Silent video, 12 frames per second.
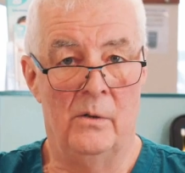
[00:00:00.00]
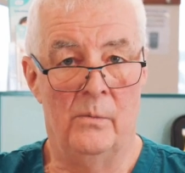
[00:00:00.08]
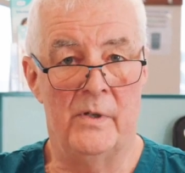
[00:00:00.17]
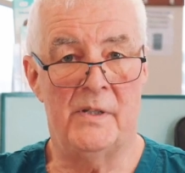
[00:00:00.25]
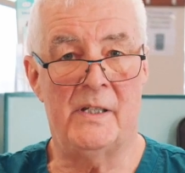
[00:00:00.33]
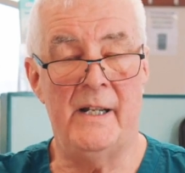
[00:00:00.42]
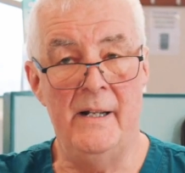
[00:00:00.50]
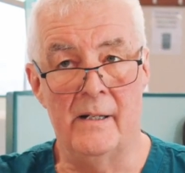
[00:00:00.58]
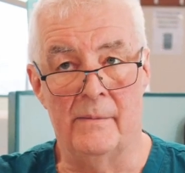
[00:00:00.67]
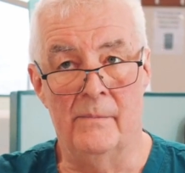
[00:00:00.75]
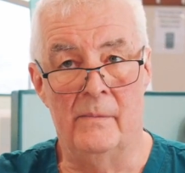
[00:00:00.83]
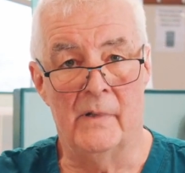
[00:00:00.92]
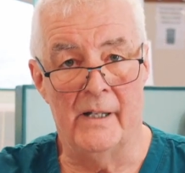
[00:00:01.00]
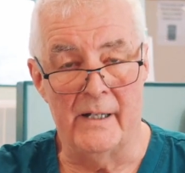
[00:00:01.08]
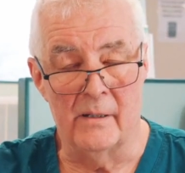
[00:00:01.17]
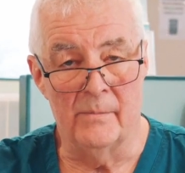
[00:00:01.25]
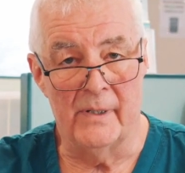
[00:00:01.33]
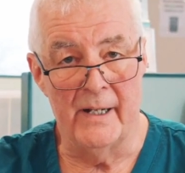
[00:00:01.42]
with skin
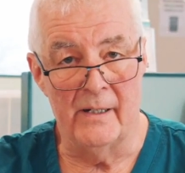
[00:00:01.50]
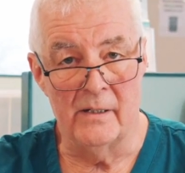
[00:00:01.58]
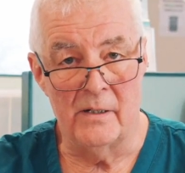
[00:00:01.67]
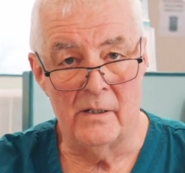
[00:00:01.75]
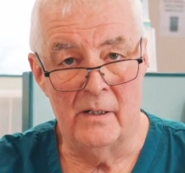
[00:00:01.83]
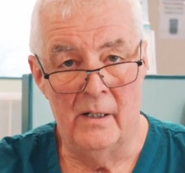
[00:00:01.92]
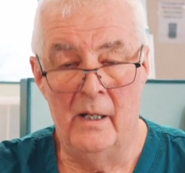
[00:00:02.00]
lichen planus.